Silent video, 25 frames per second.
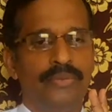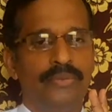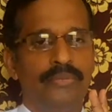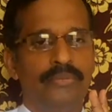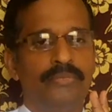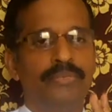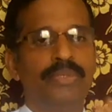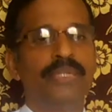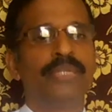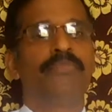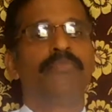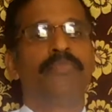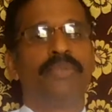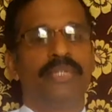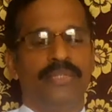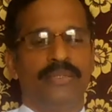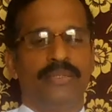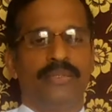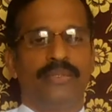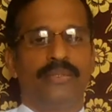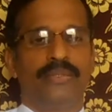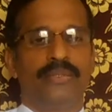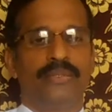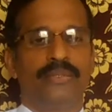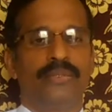
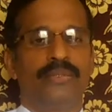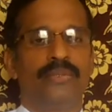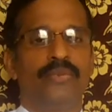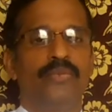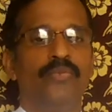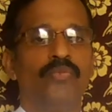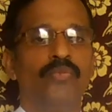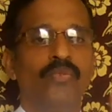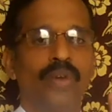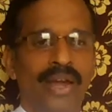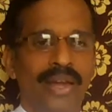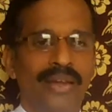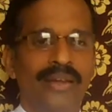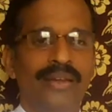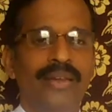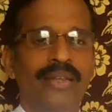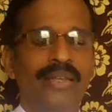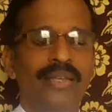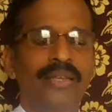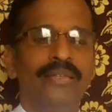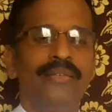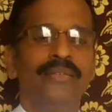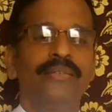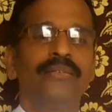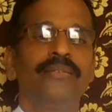purposes. One
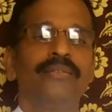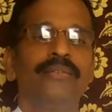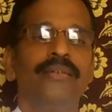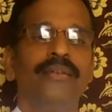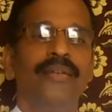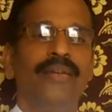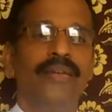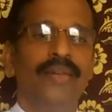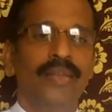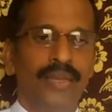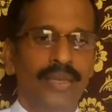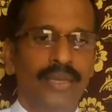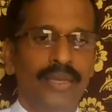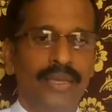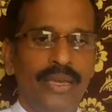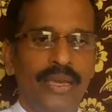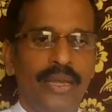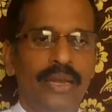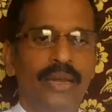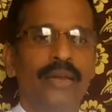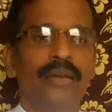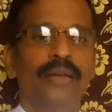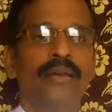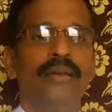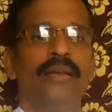is
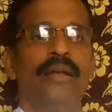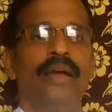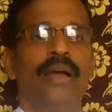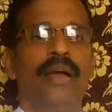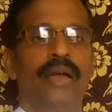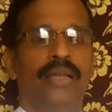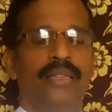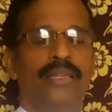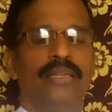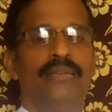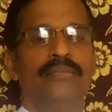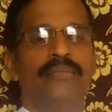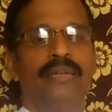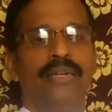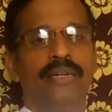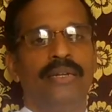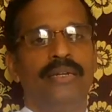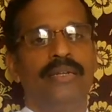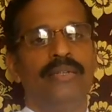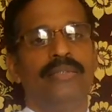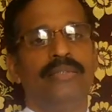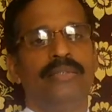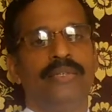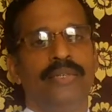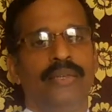legal, other one
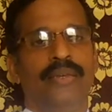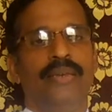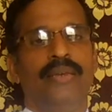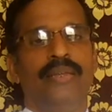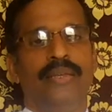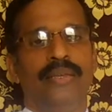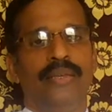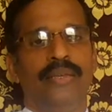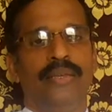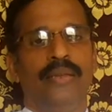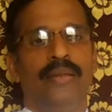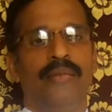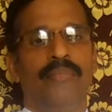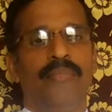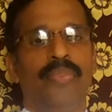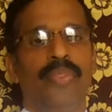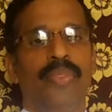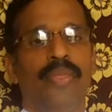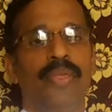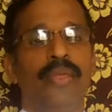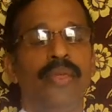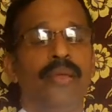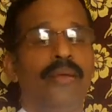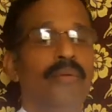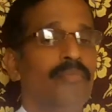is illegal.
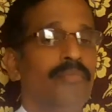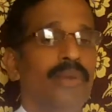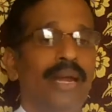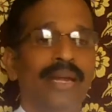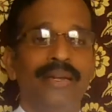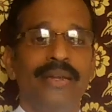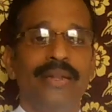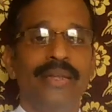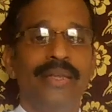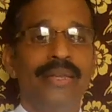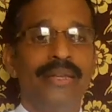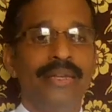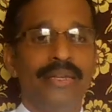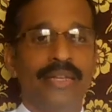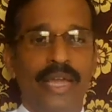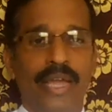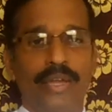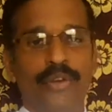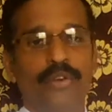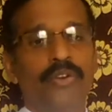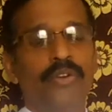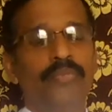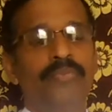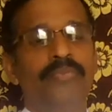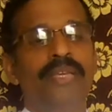But it
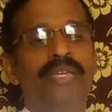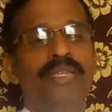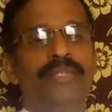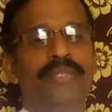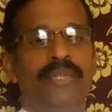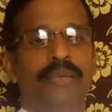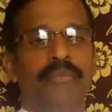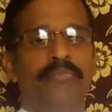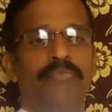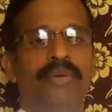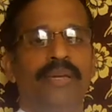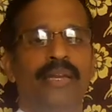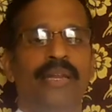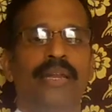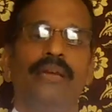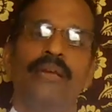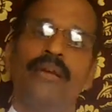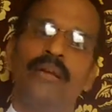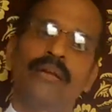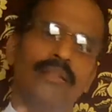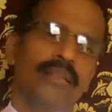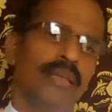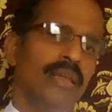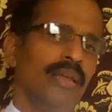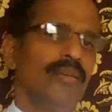cannot be
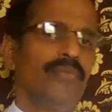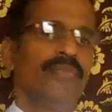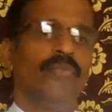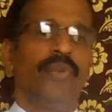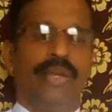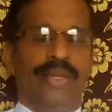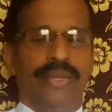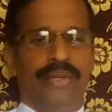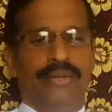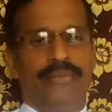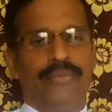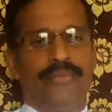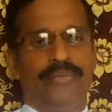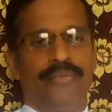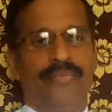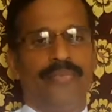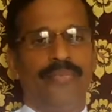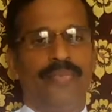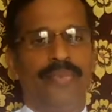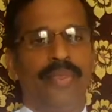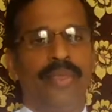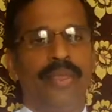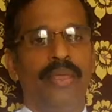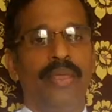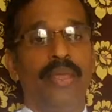separated, then what?
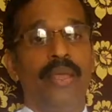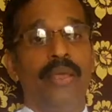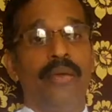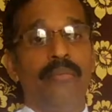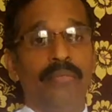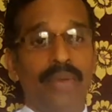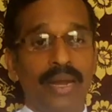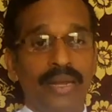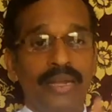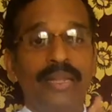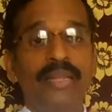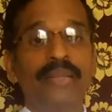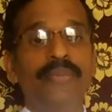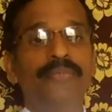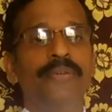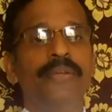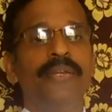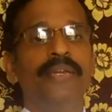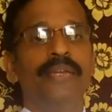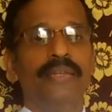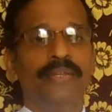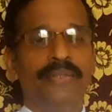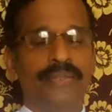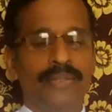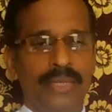But if it
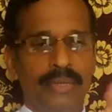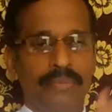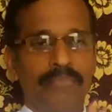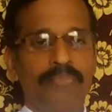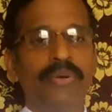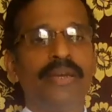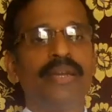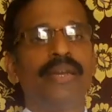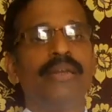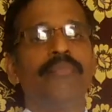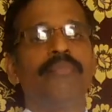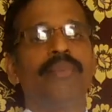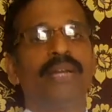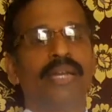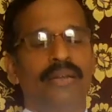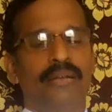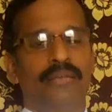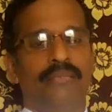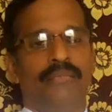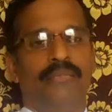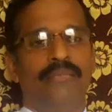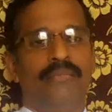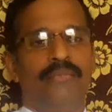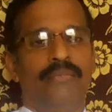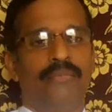is
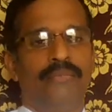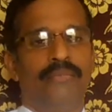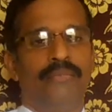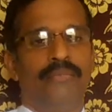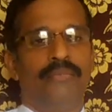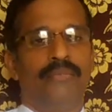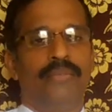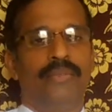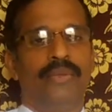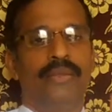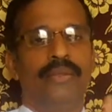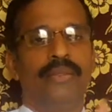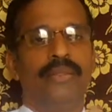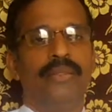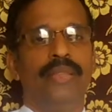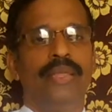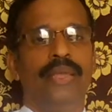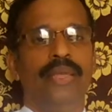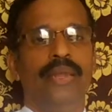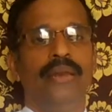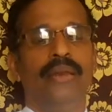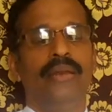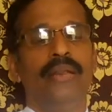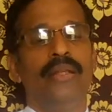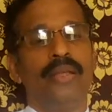separable,
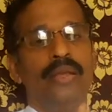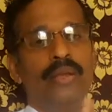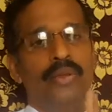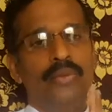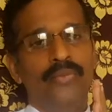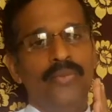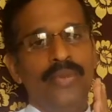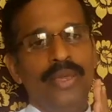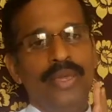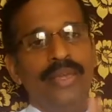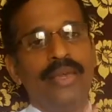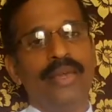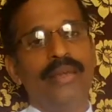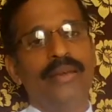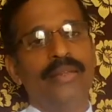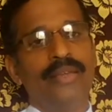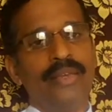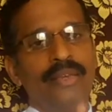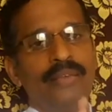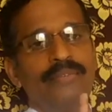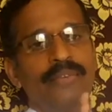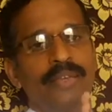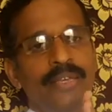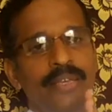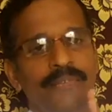then we can
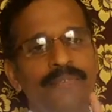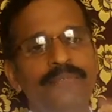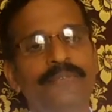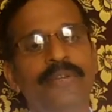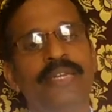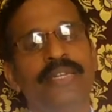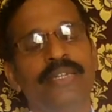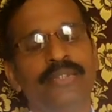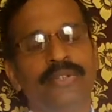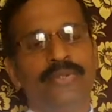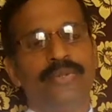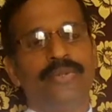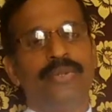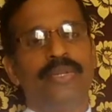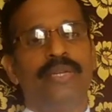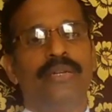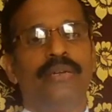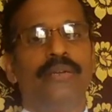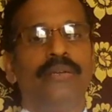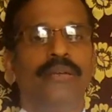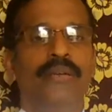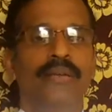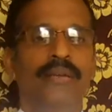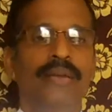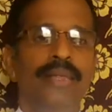give effect to
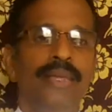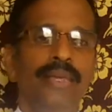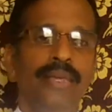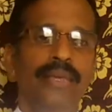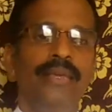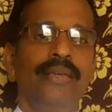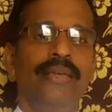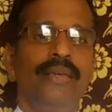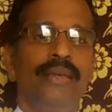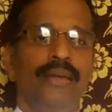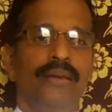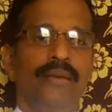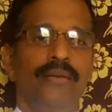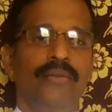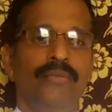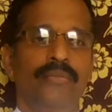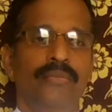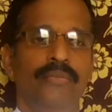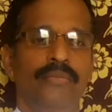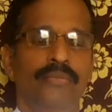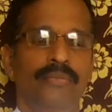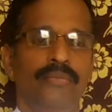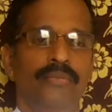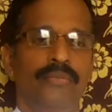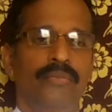the legal
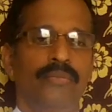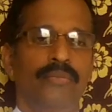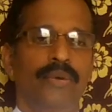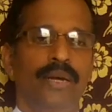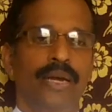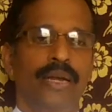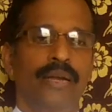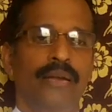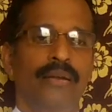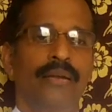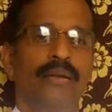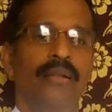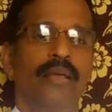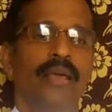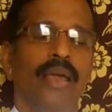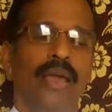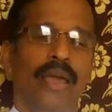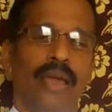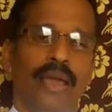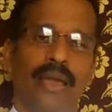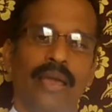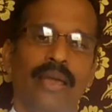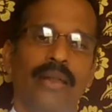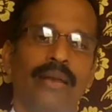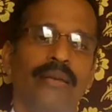one
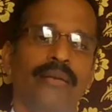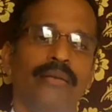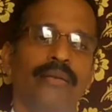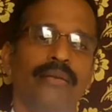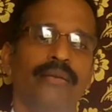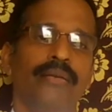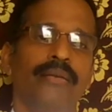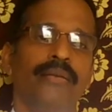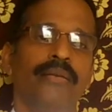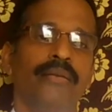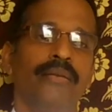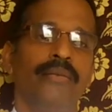and